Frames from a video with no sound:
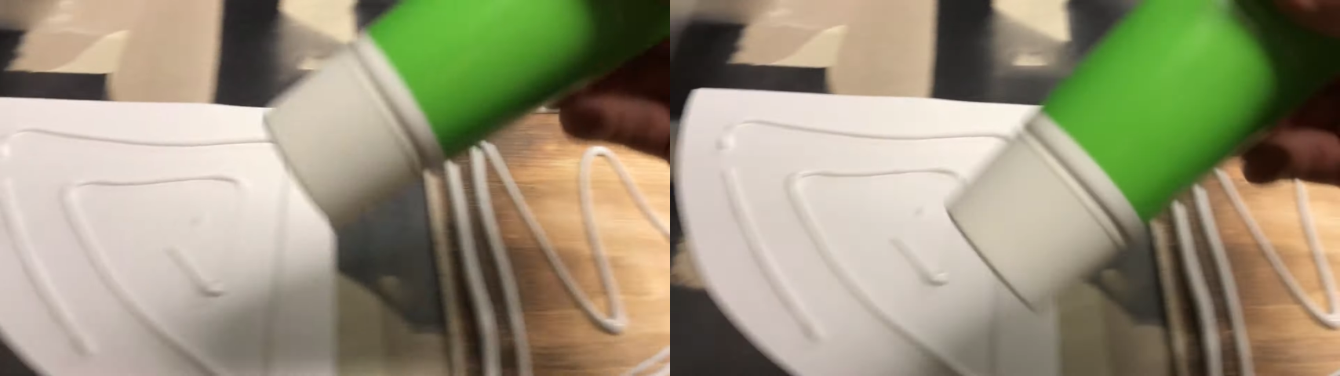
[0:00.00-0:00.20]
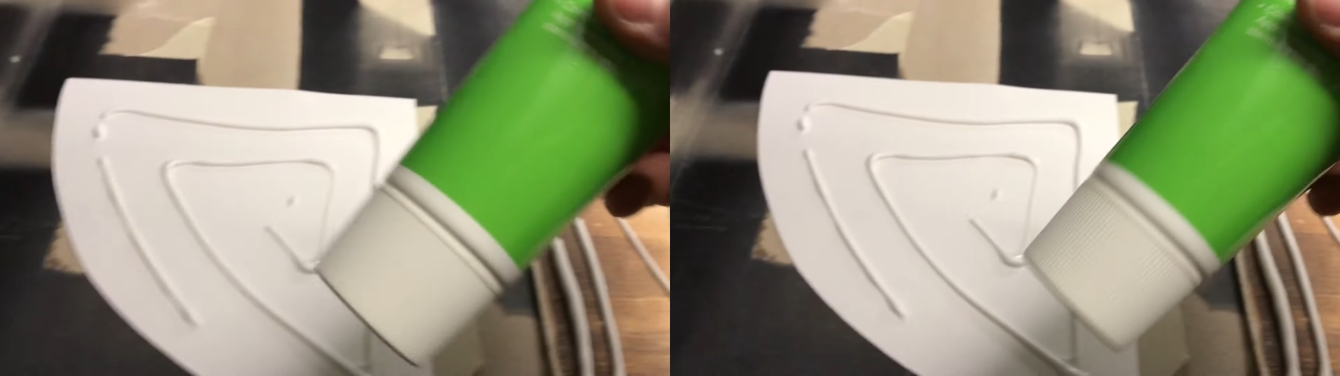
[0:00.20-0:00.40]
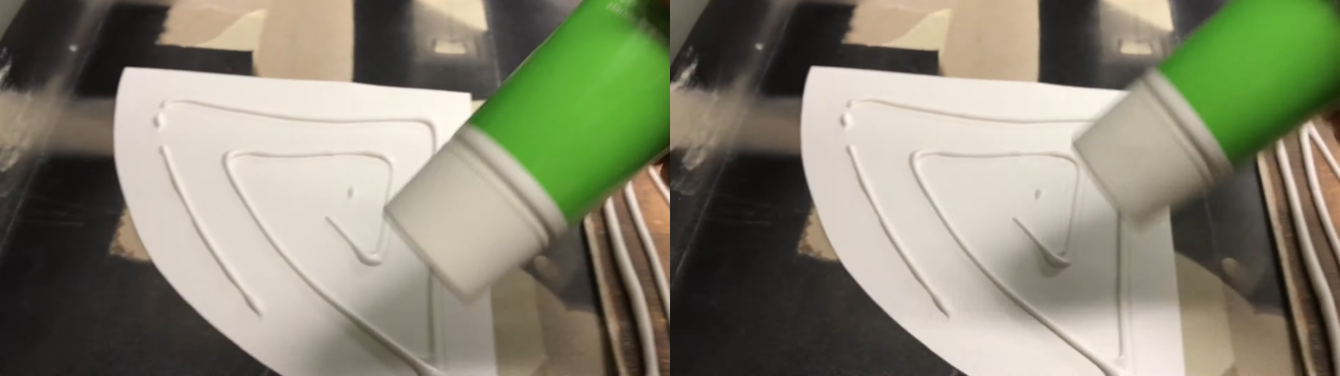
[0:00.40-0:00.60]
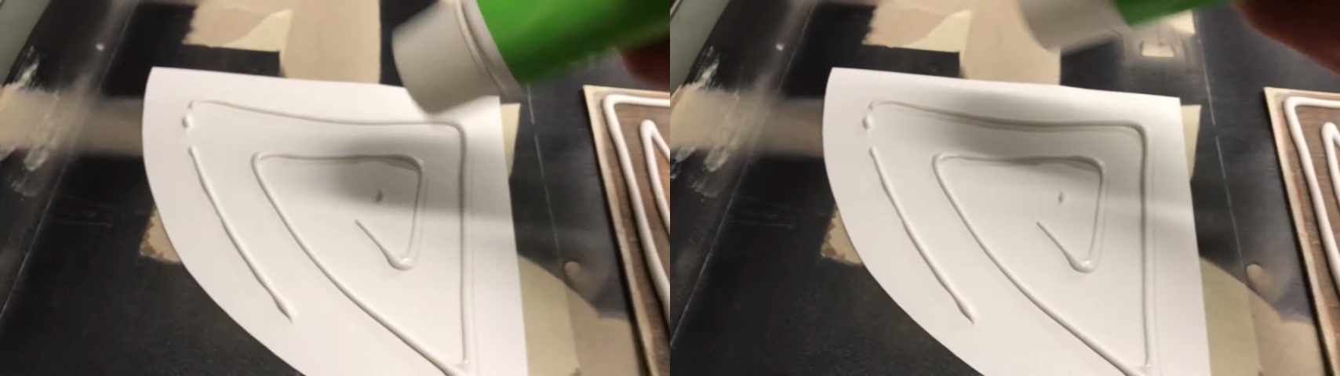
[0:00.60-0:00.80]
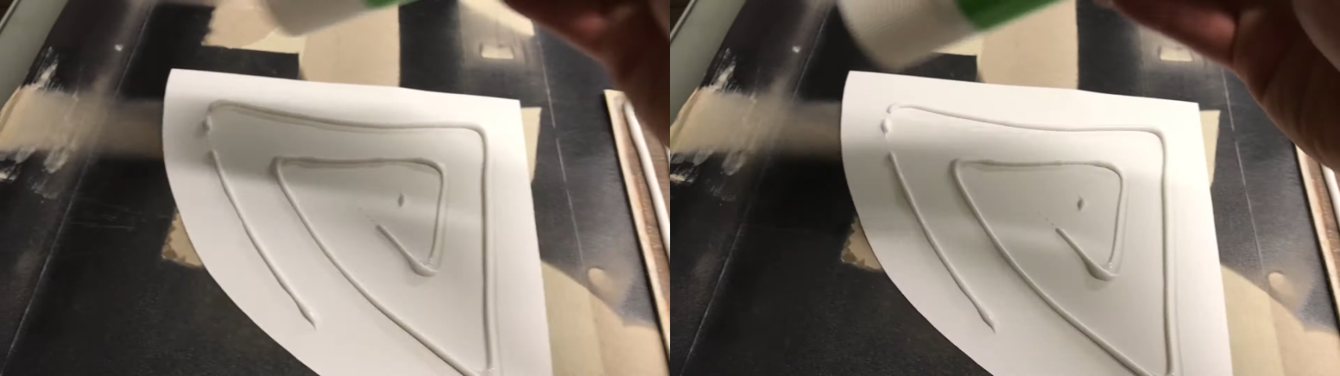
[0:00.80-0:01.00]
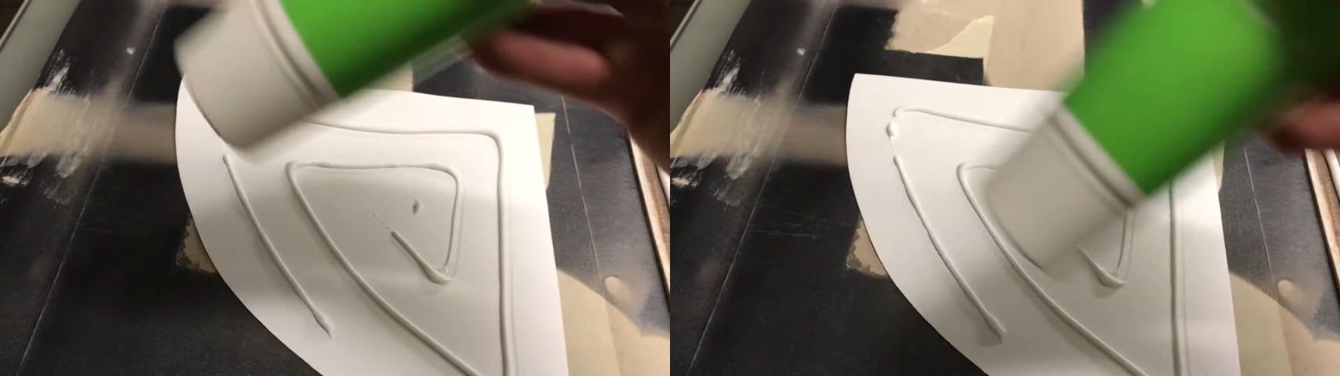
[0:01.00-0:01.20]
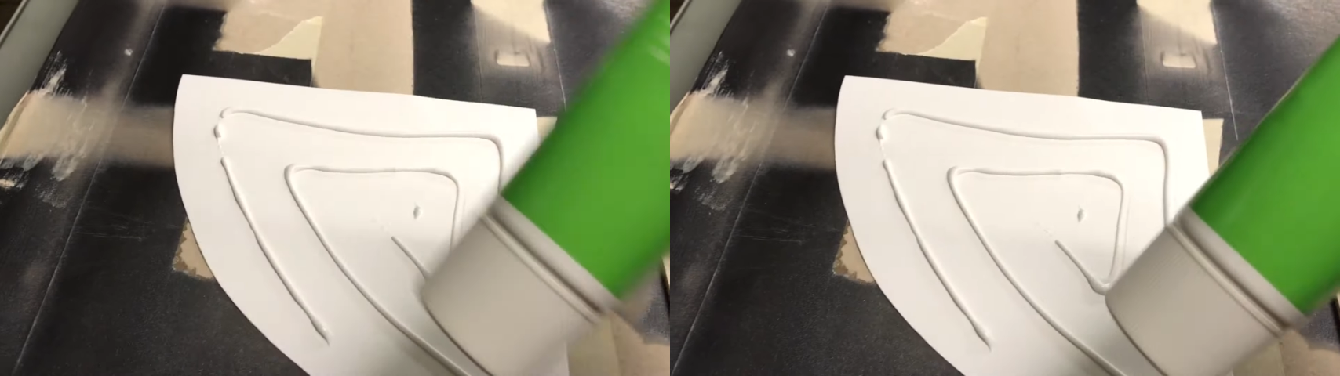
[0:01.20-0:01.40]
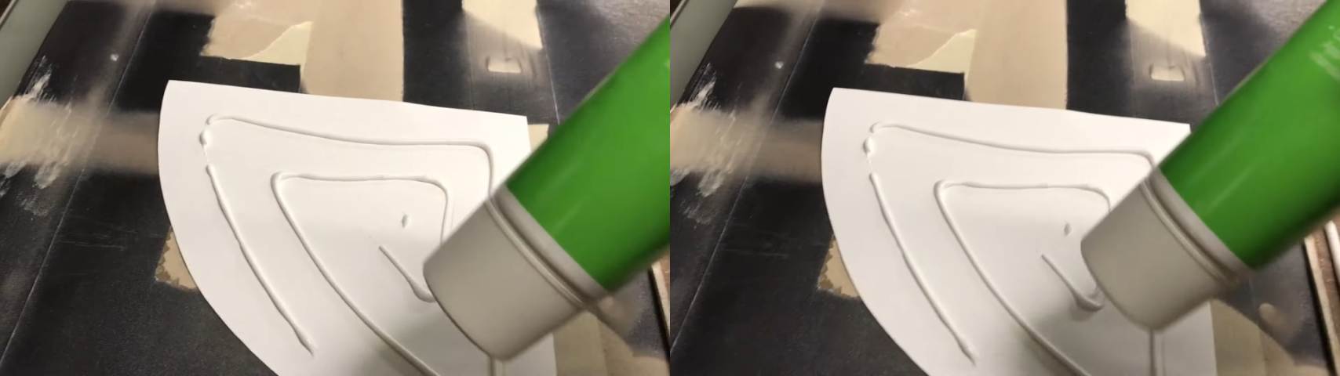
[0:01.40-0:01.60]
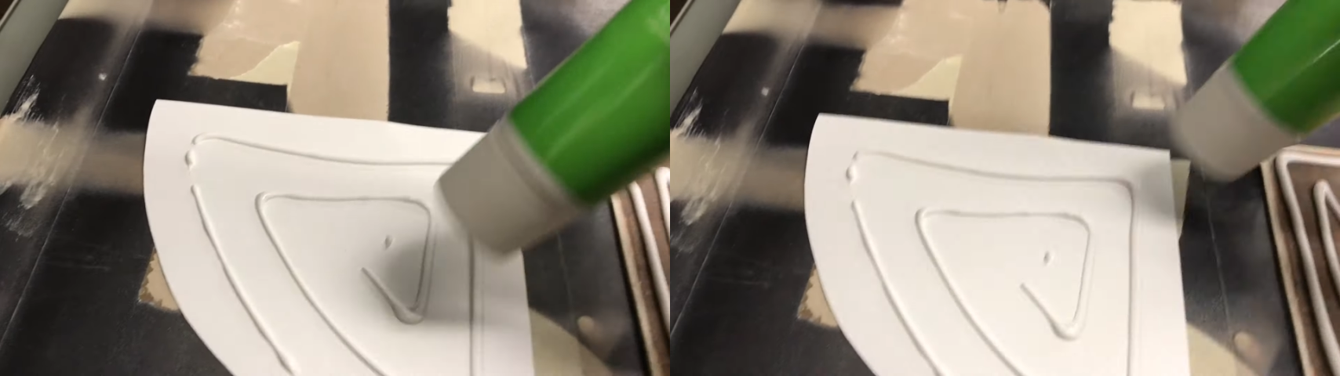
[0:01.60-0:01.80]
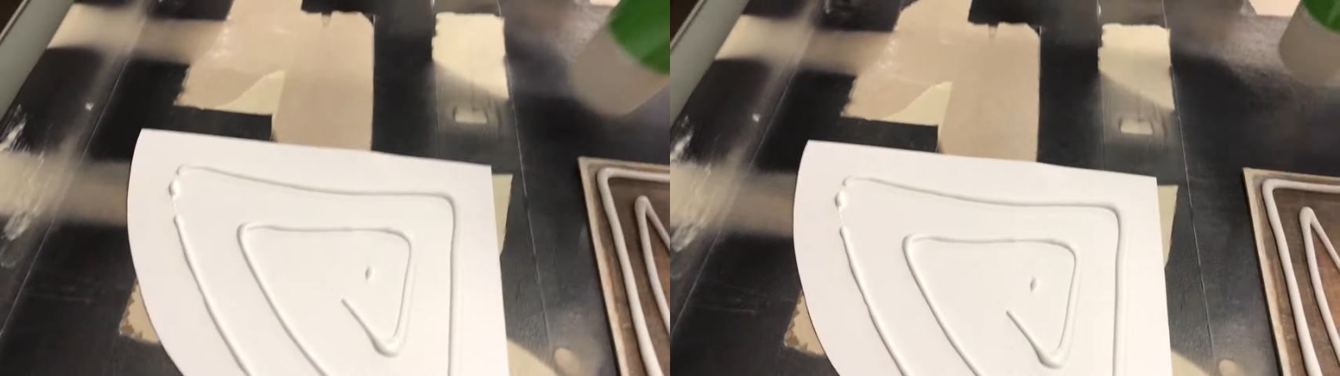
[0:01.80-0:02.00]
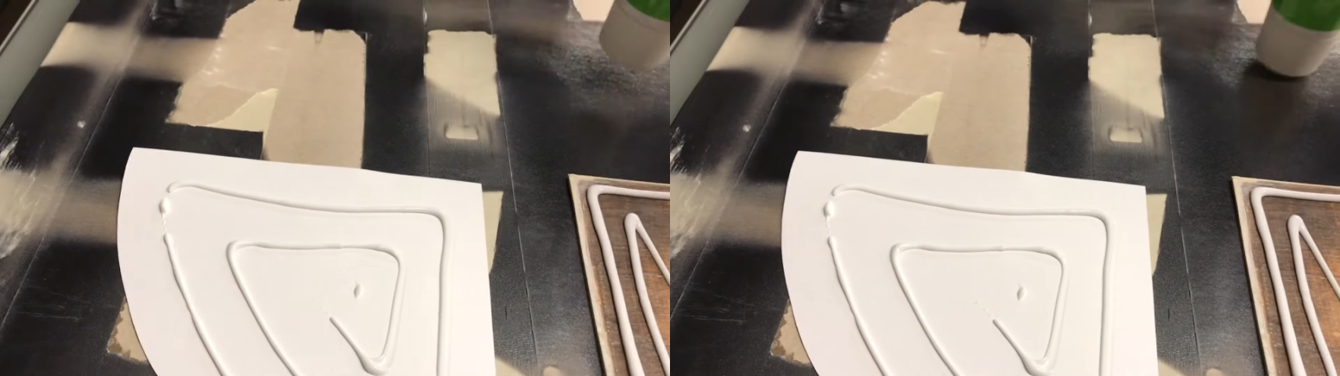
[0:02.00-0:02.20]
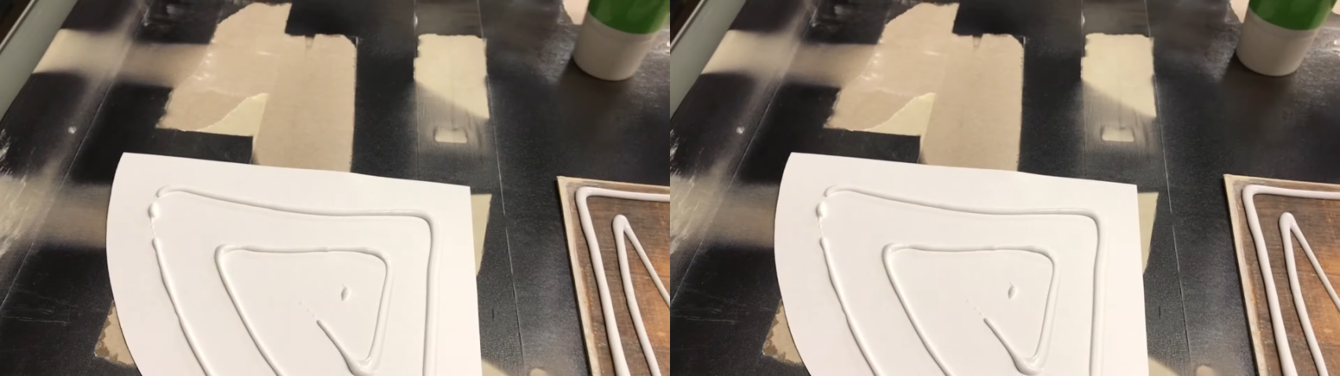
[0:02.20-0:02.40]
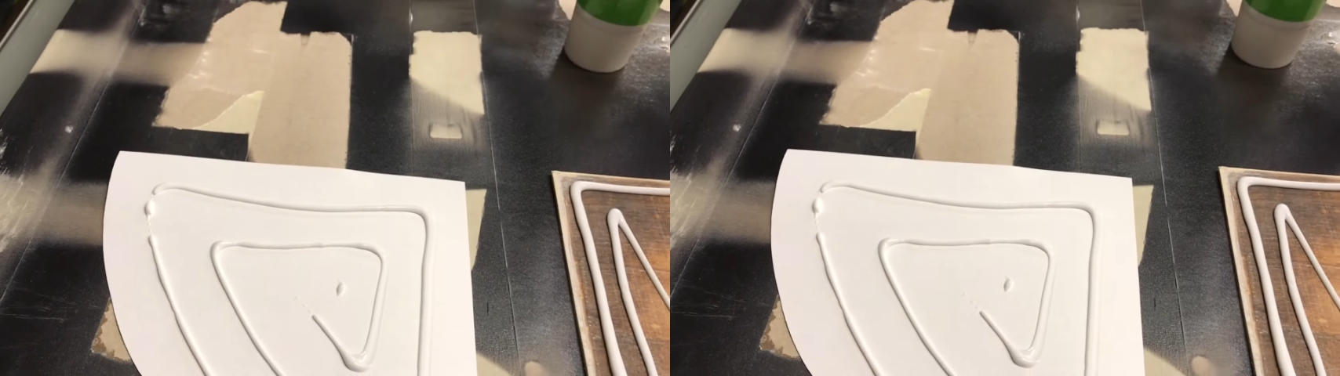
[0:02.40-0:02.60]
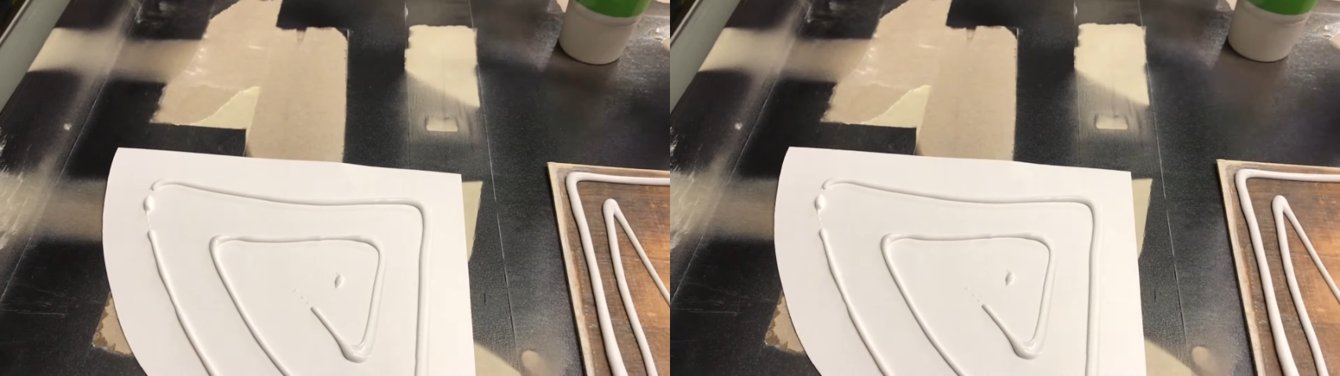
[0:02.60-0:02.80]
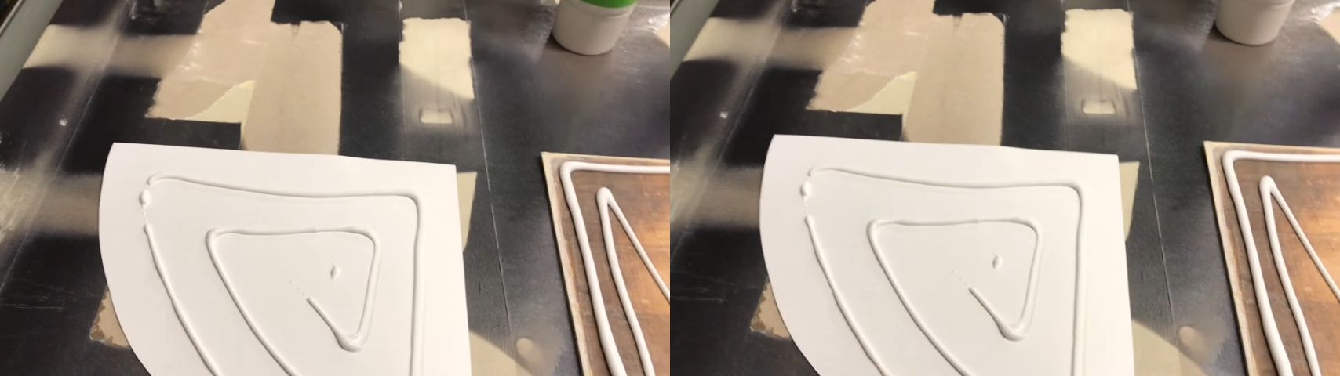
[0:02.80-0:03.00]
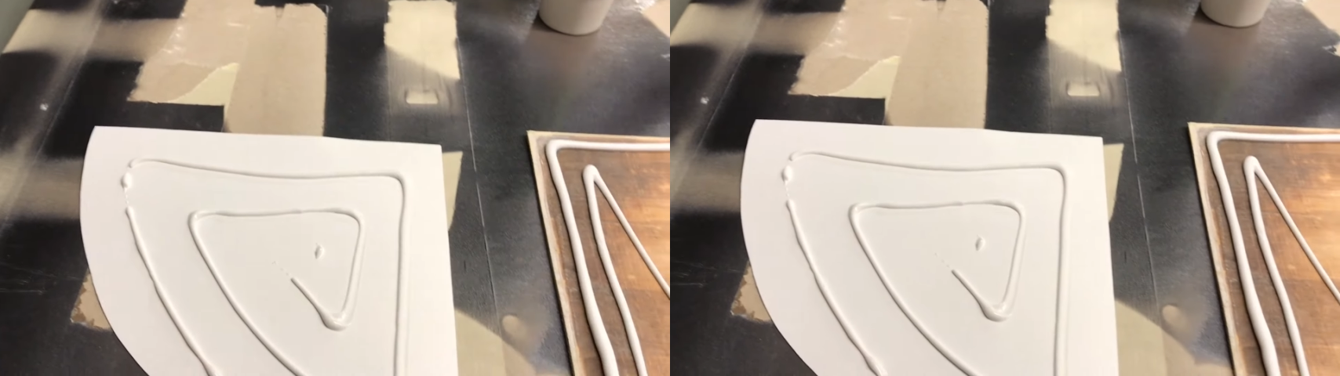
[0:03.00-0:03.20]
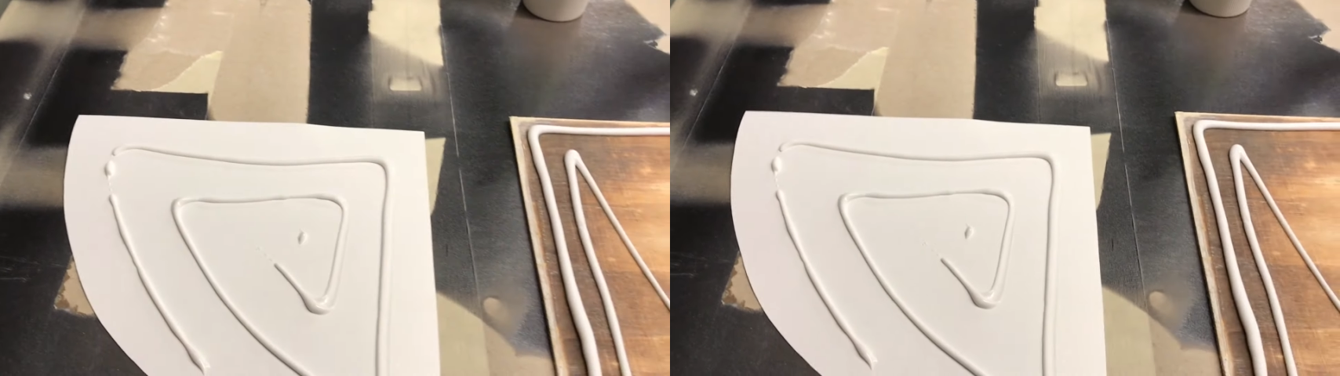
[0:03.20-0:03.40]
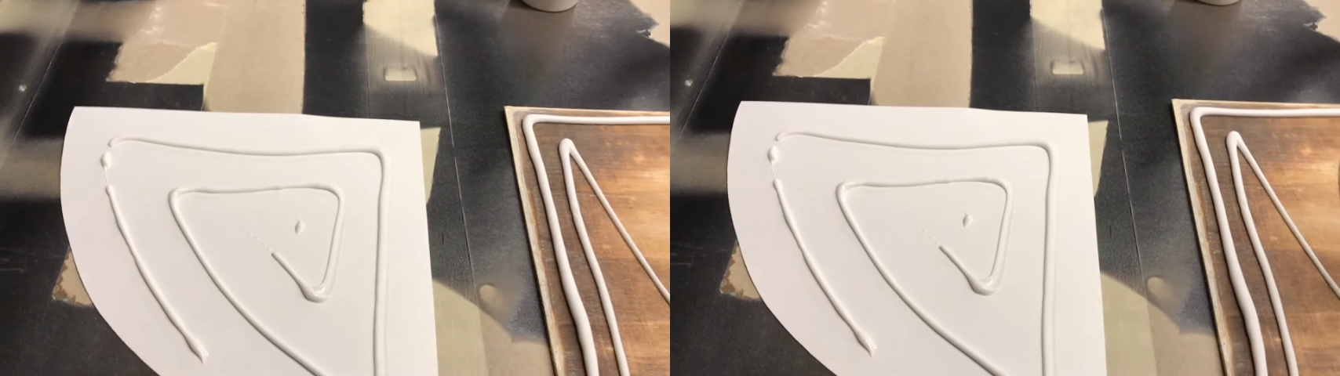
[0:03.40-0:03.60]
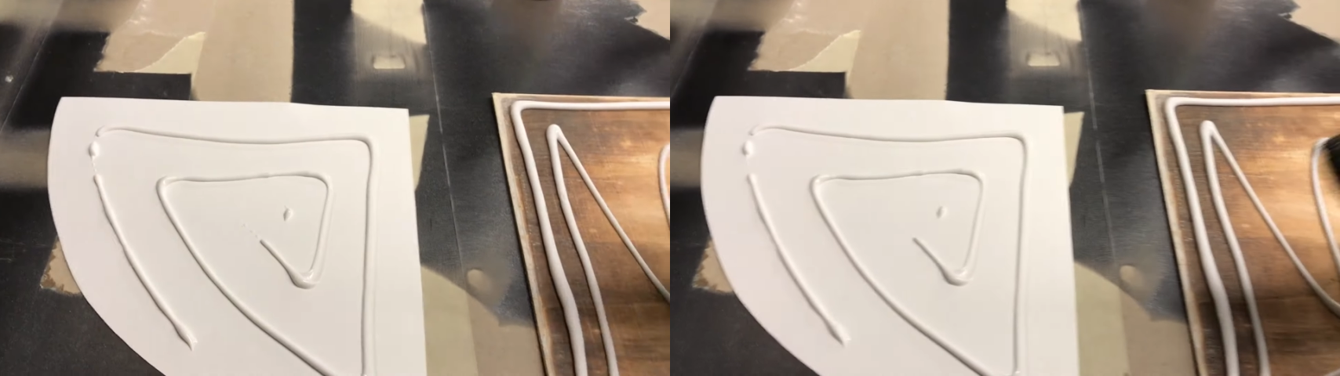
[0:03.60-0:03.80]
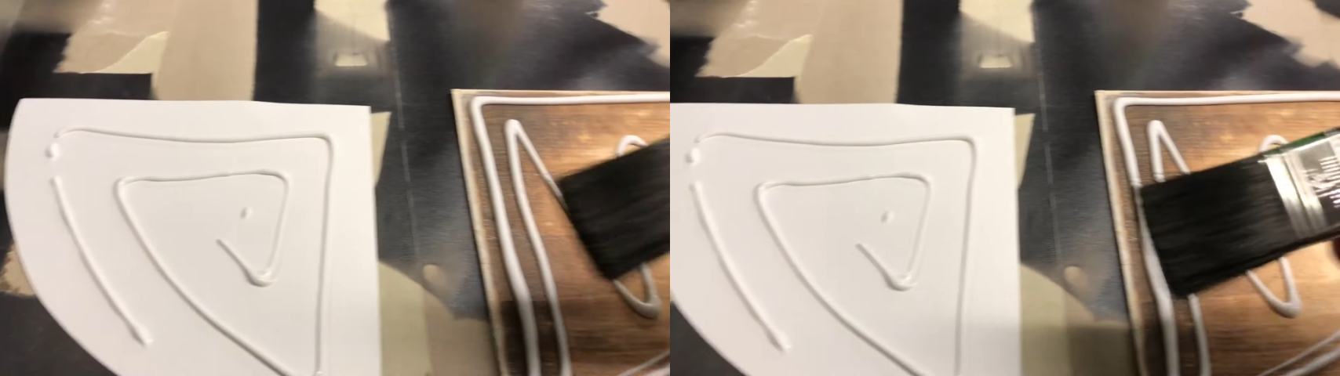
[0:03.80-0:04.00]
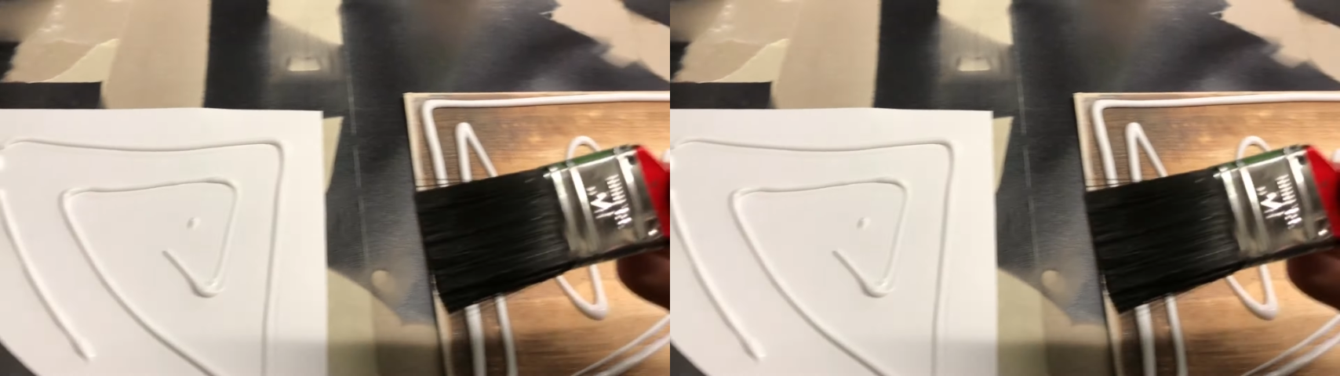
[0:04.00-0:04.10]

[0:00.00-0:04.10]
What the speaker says: No face is visible, so there are no lips to read.